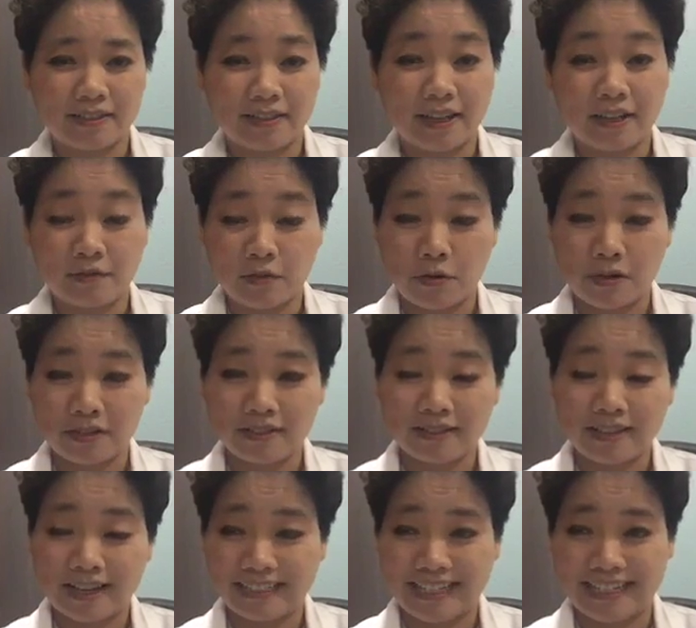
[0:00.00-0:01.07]
of course,
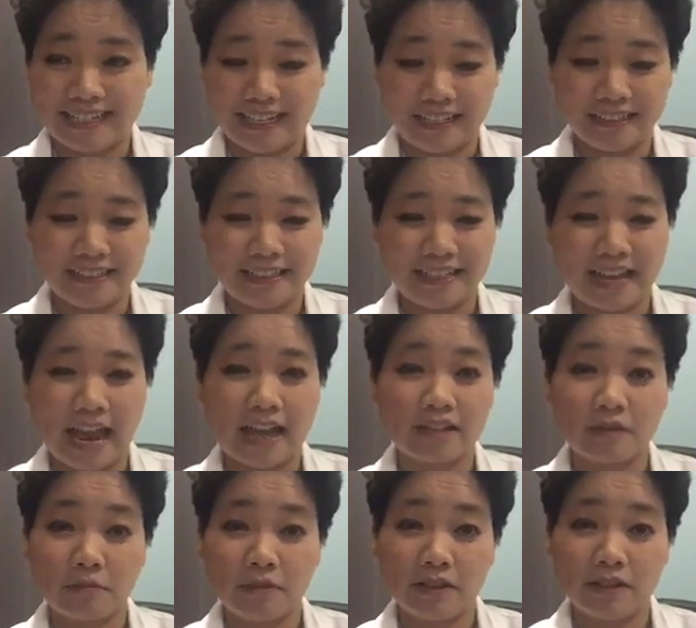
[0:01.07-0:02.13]
I said yes. He
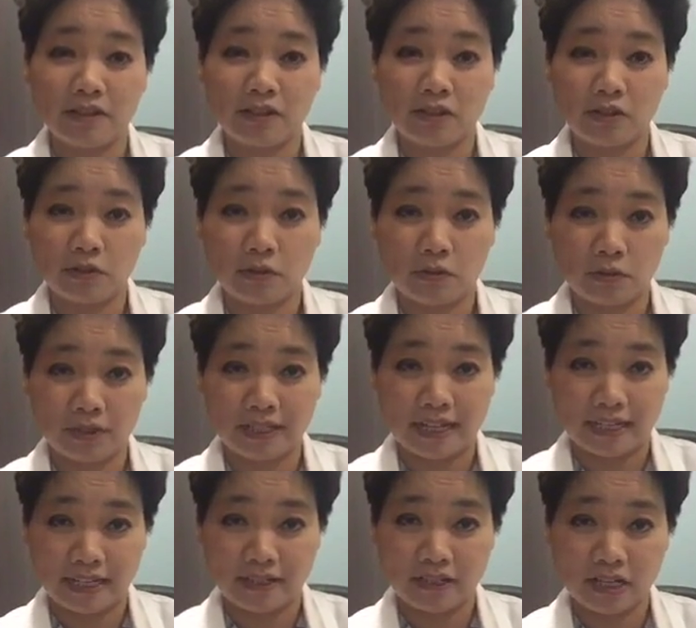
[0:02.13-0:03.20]
asked me to
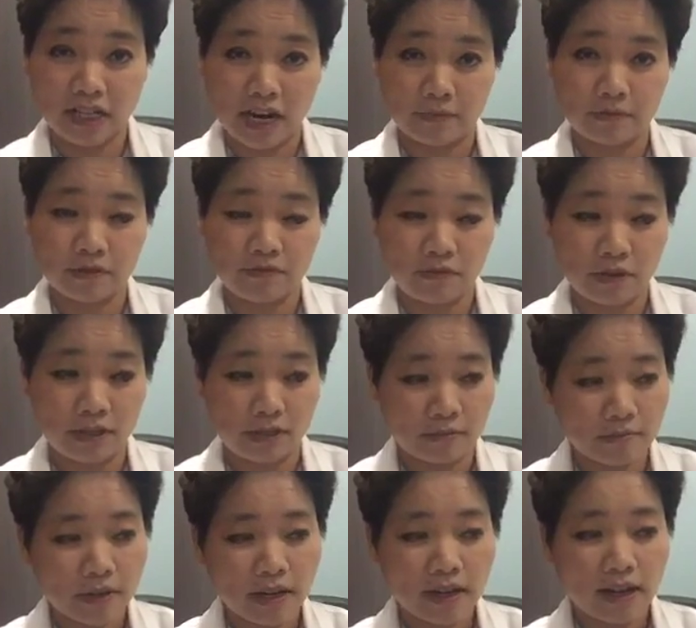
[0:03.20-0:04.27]
send in the chapter for
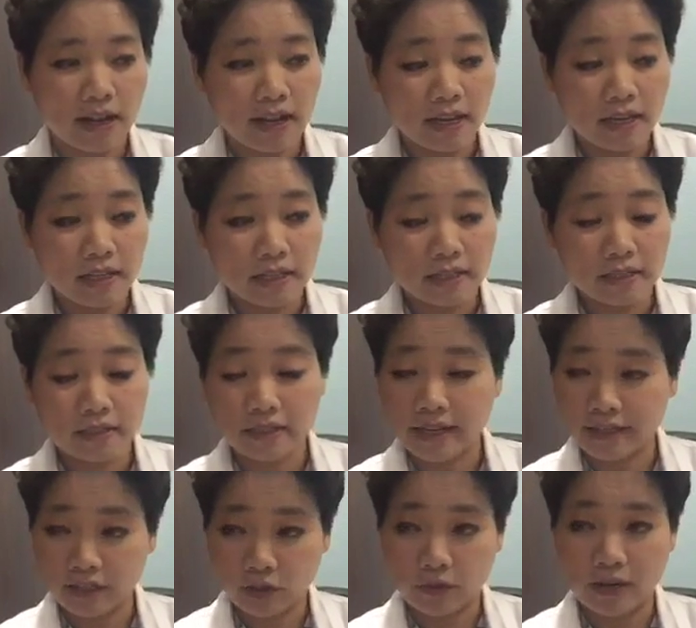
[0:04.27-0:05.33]
him in the
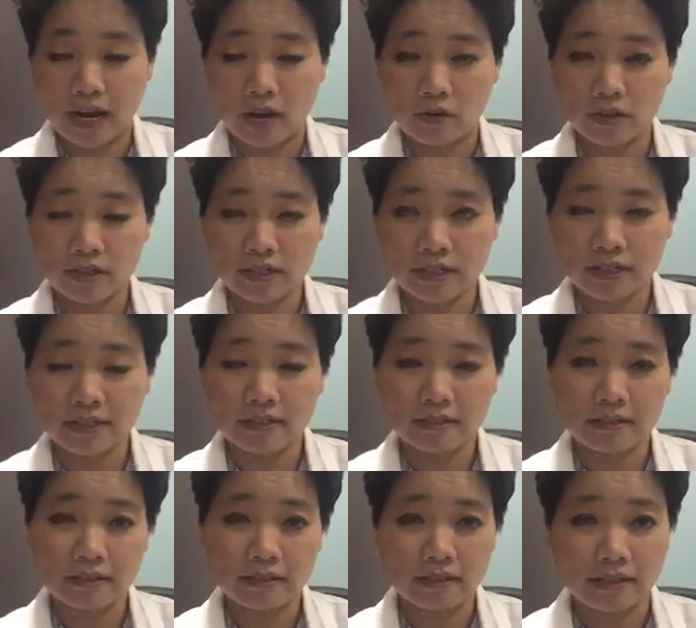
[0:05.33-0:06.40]
next 3 hours.
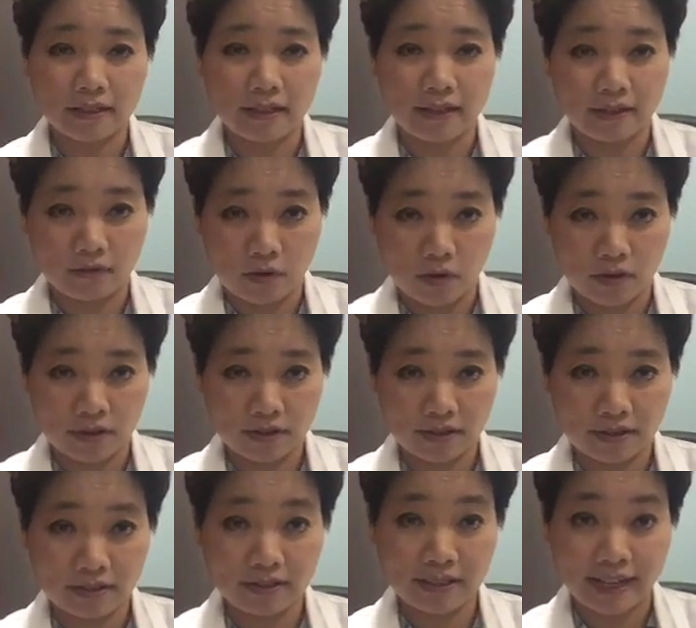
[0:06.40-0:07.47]
And of
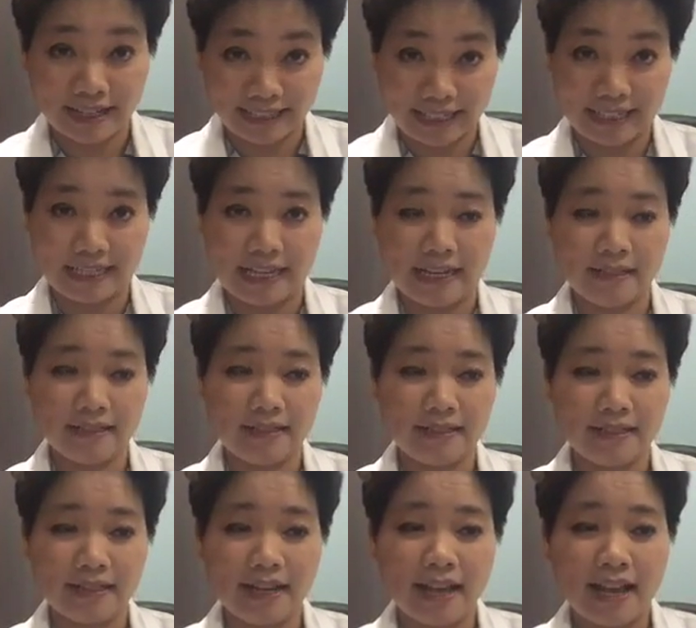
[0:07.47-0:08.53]
course, I said
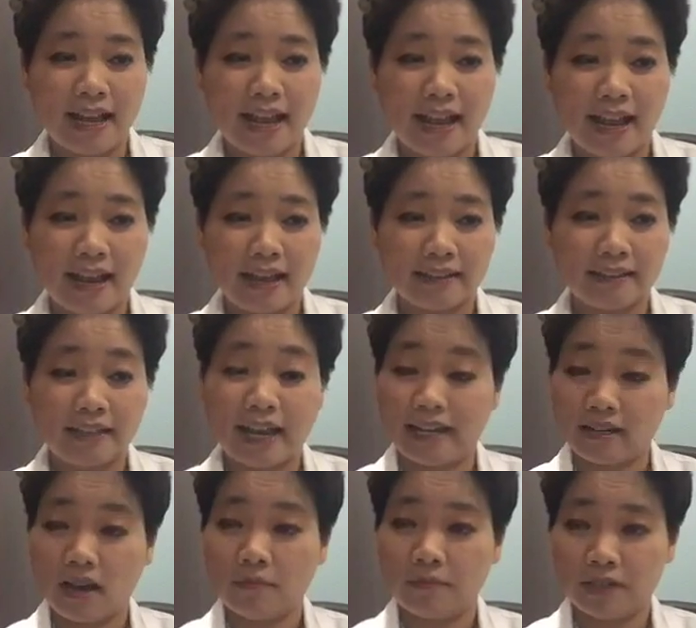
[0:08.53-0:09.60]
yes. And I
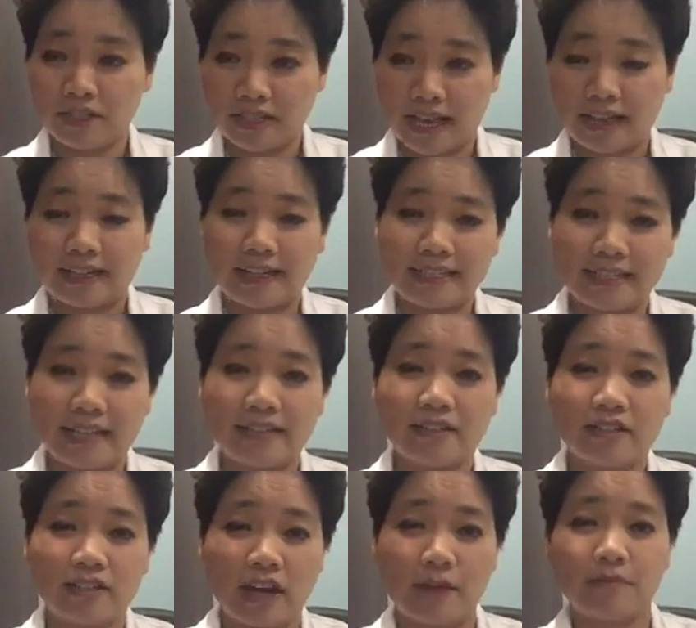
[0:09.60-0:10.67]
accomplished that. I sent the
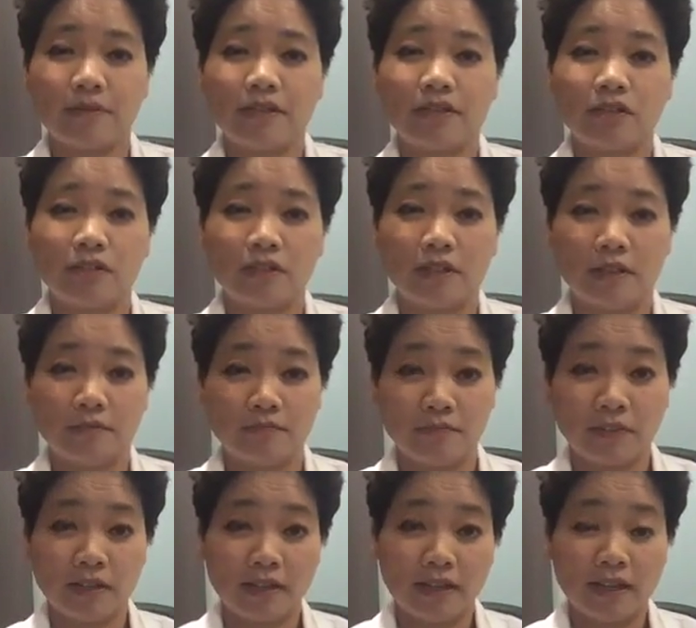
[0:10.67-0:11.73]
chapter into him
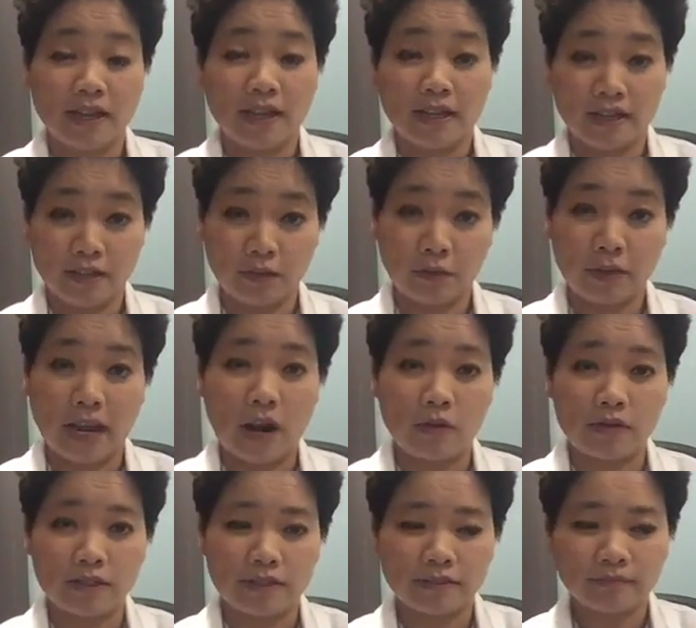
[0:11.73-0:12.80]
in 3
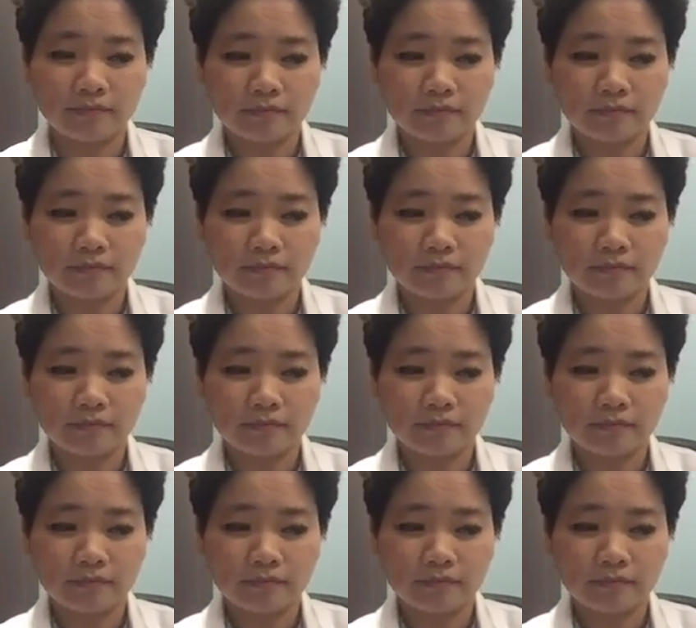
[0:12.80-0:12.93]
hours.